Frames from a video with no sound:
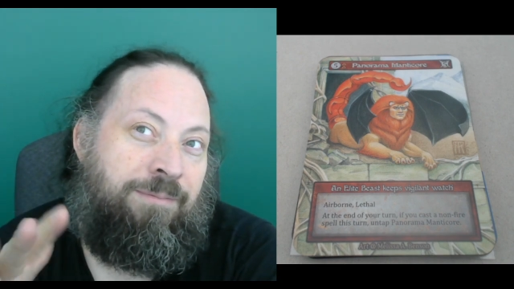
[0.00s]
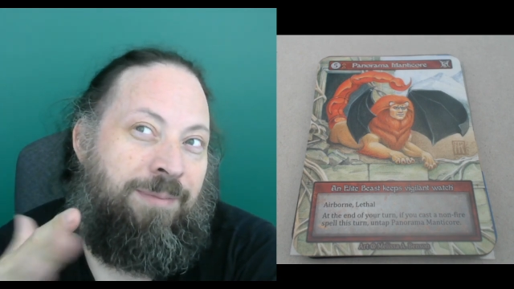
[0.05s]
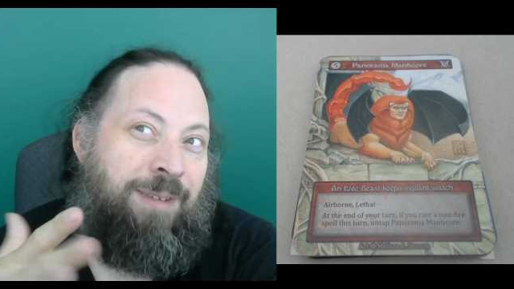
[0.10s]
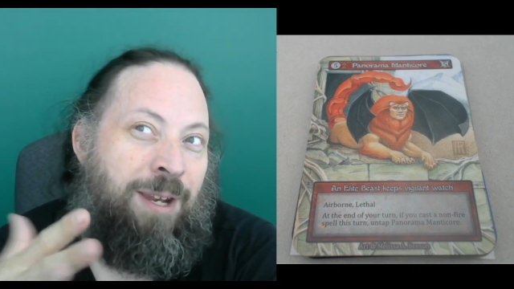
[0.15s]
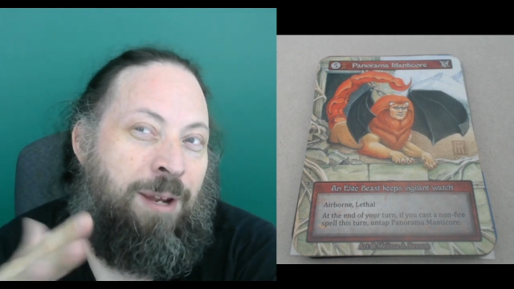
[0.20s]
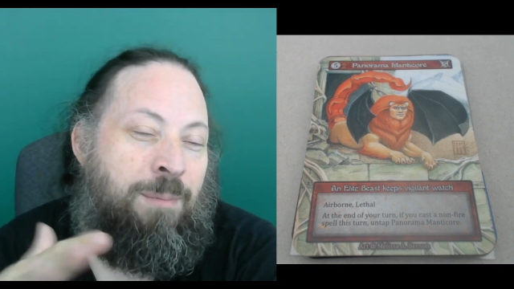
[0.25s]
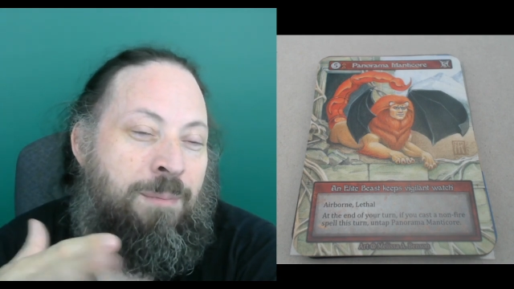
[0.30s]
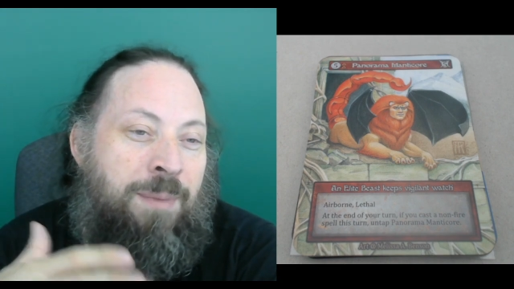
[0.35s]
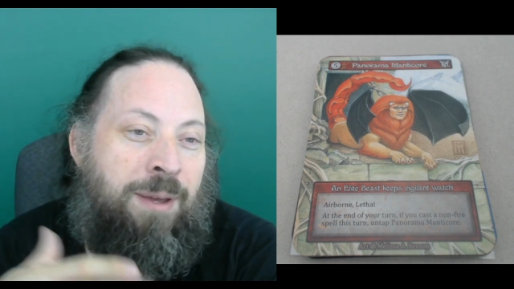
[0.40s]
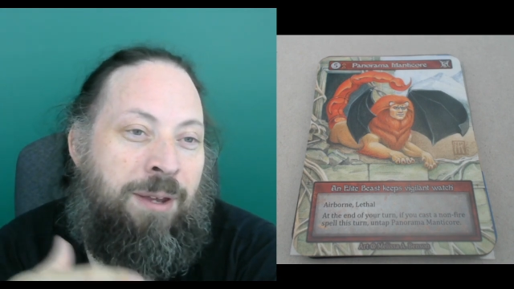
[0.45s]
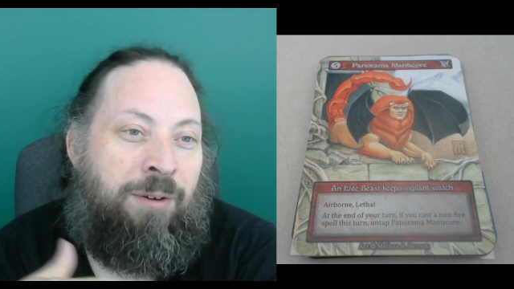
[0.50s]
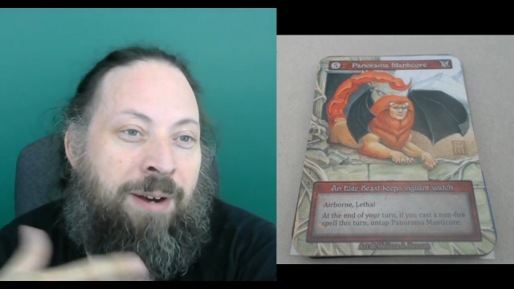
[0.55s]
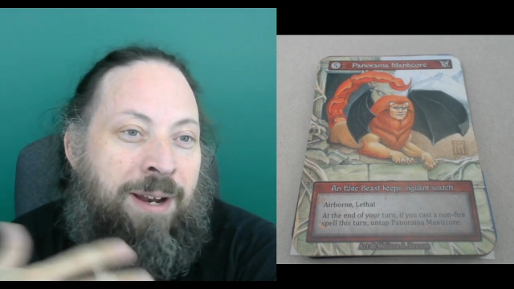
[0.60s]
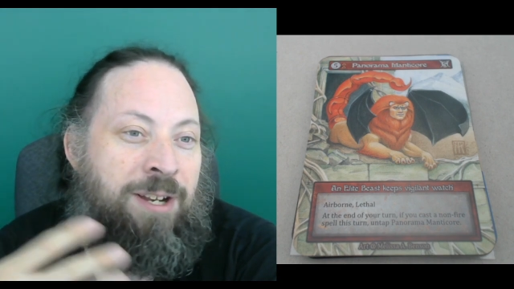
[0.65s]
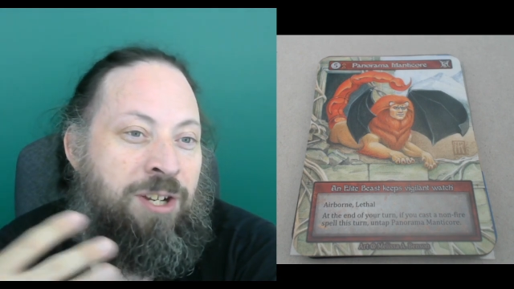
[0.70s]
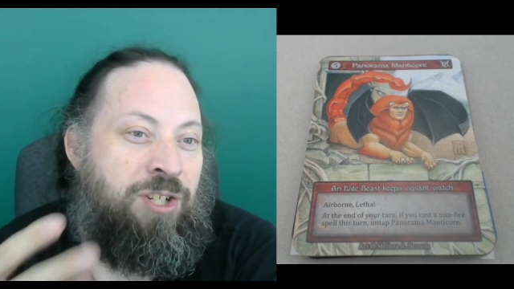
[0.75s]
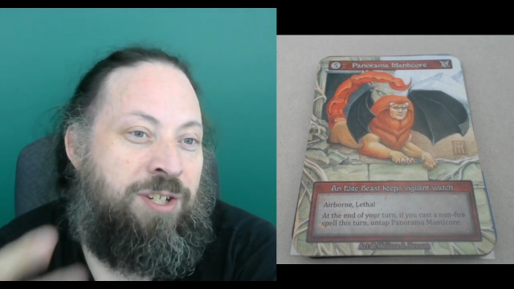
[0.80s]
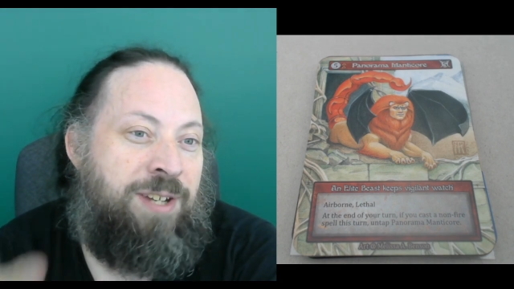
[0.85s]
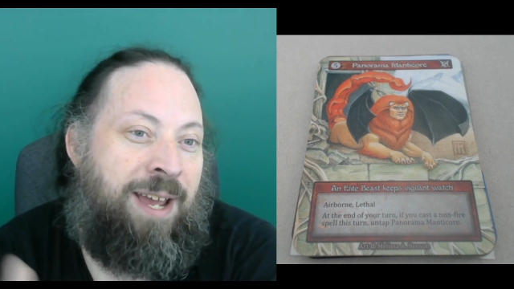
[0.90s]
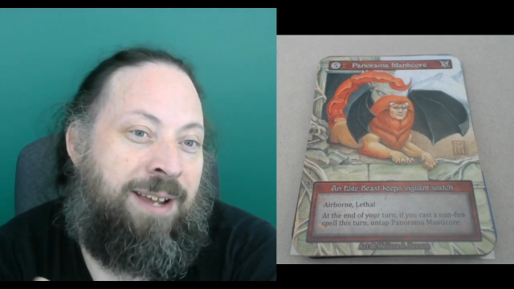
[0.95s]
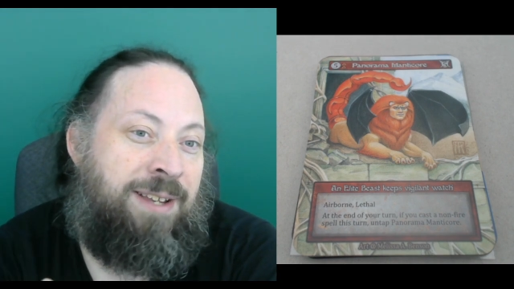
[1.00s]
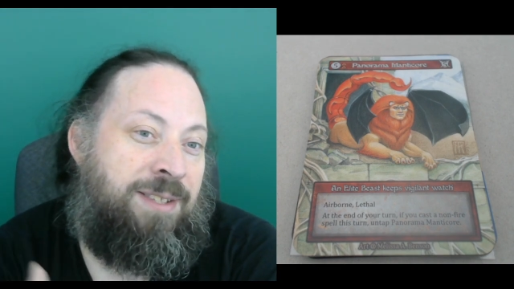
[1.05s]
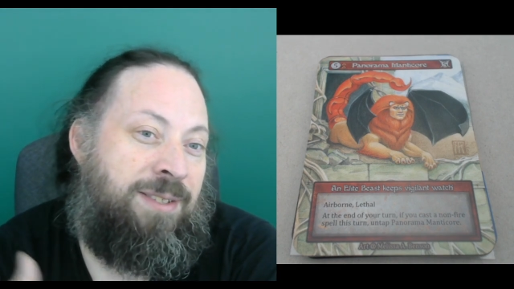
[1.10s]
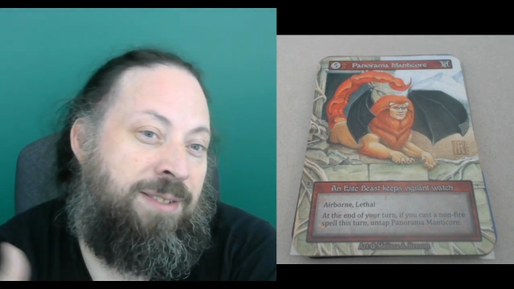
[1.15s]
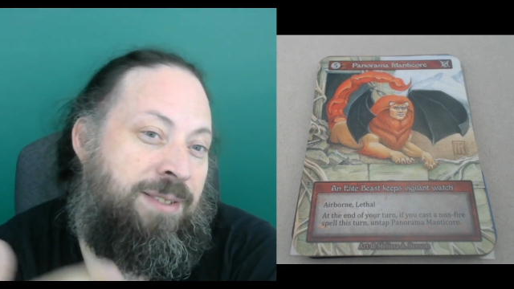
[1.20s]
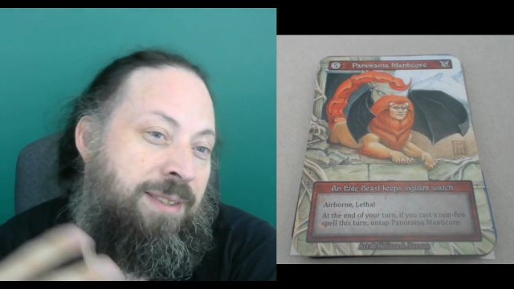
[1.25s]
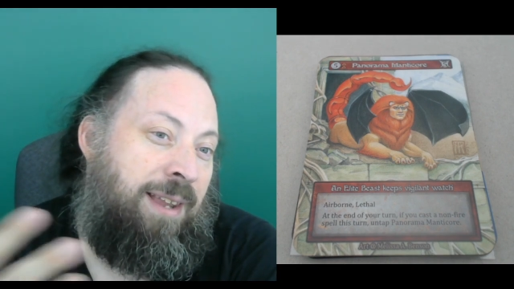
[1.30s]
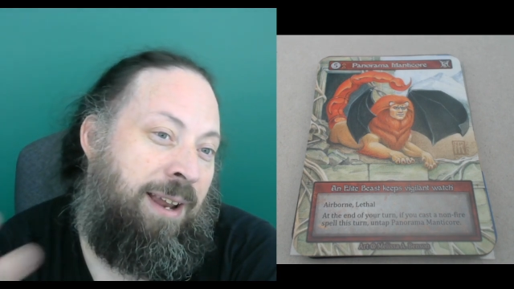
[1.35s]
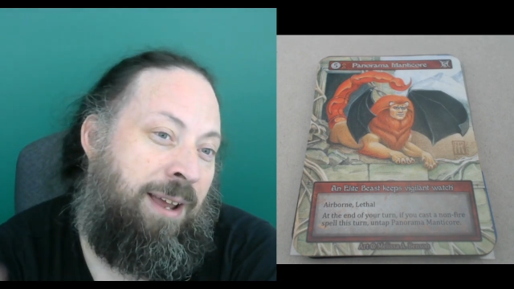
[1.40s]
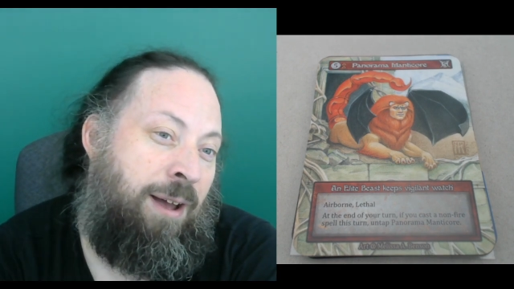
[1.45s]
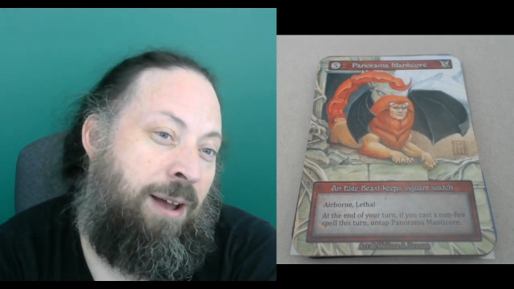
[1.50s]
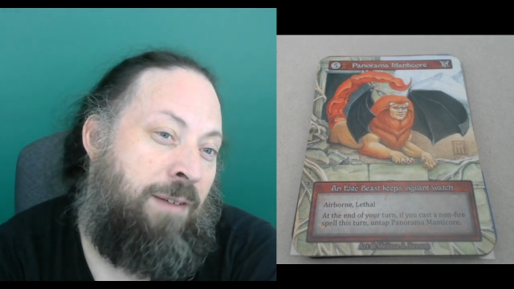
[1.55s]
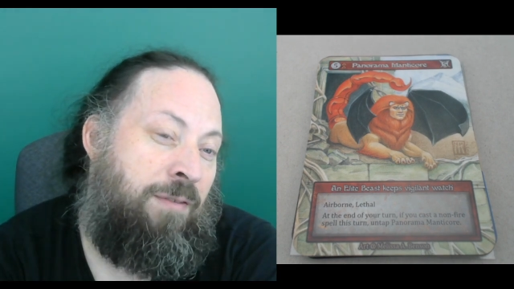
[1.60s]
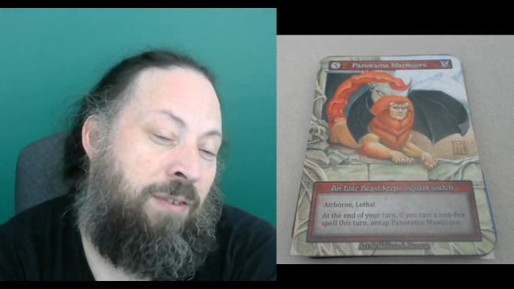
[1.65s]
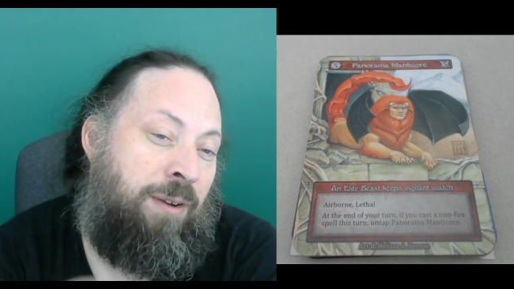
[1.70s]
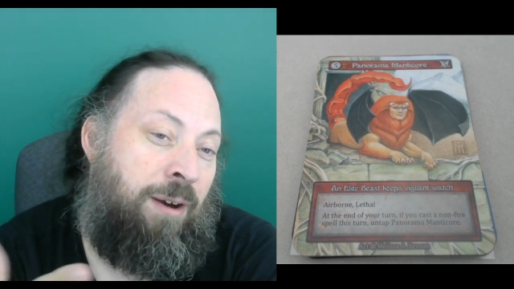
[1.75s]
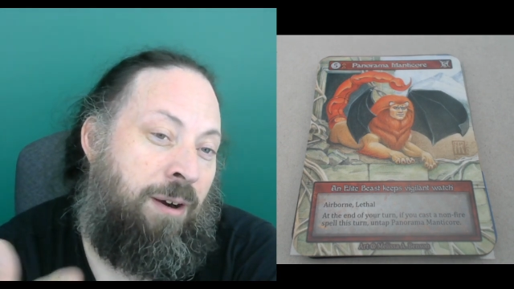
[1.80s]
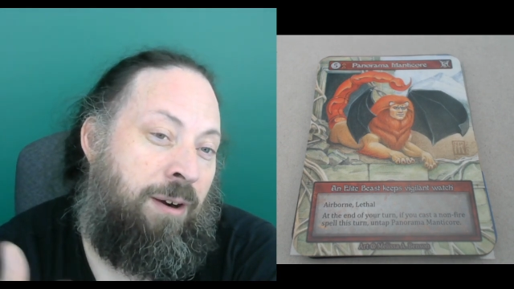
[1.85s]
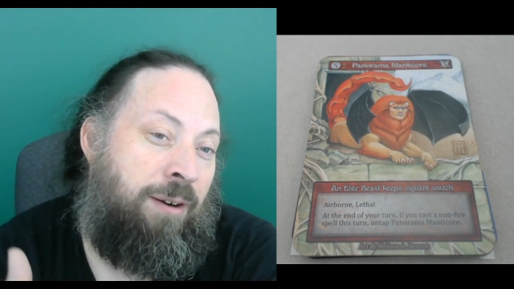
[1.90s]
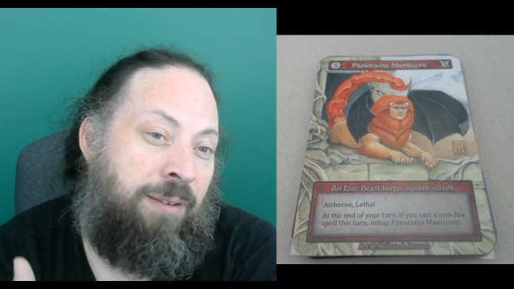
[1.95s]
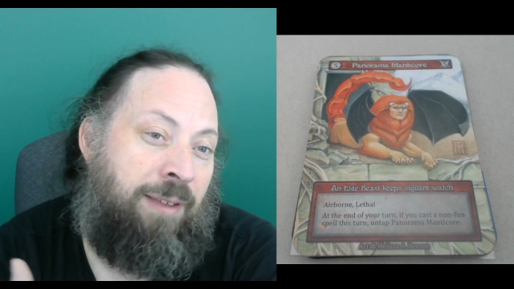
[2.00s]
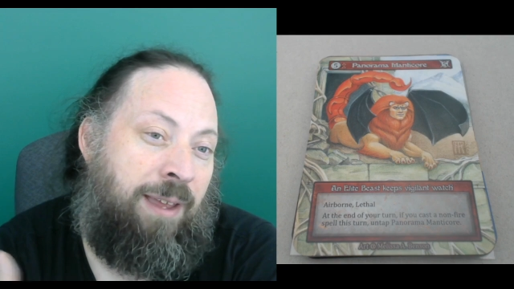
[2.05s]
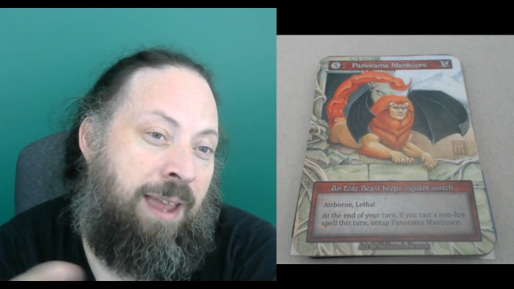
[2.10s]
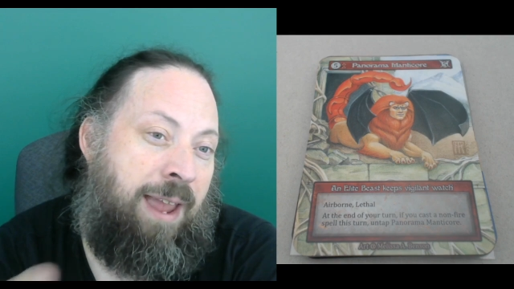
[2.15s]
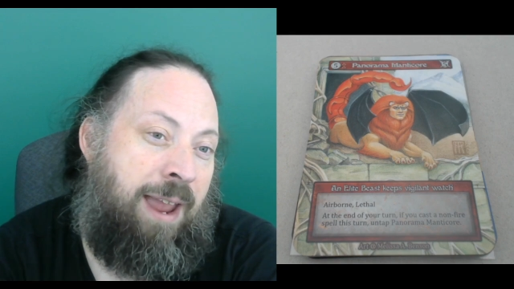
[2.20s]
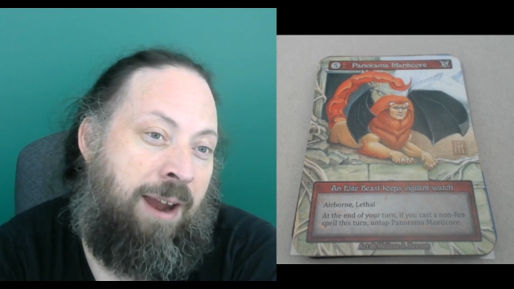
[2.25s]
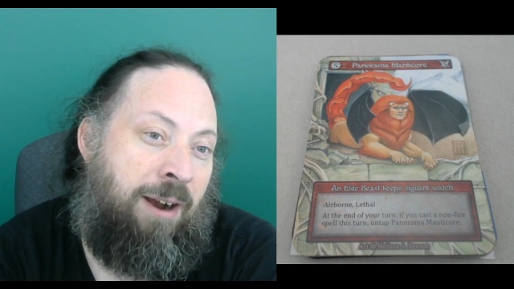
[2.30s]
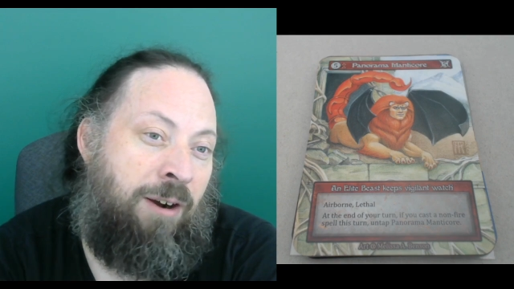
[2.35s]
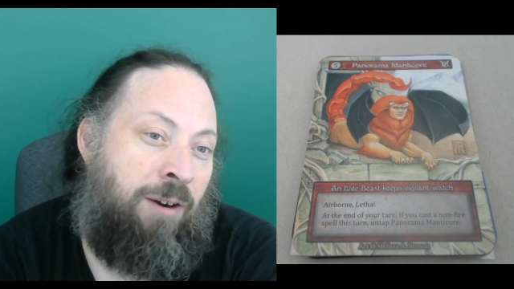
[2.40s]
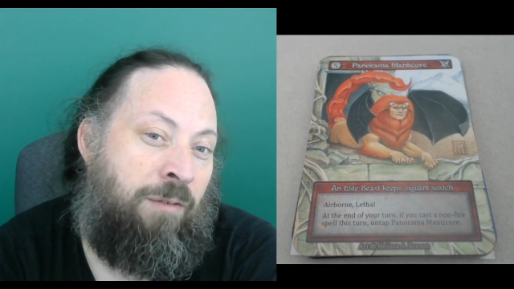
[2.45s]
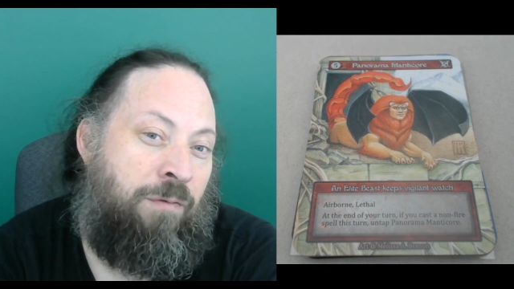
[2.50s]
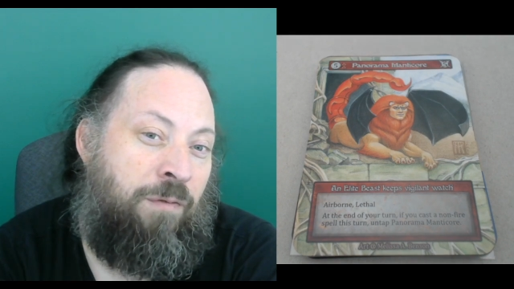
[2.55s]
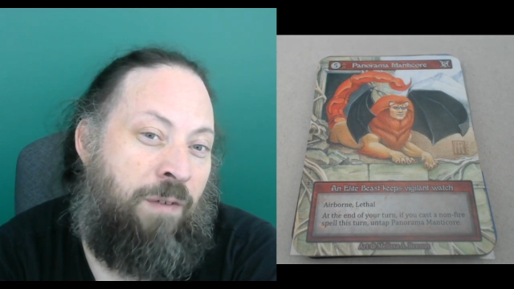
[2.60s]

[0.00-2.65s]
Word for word: you know mid range decks that I often are like air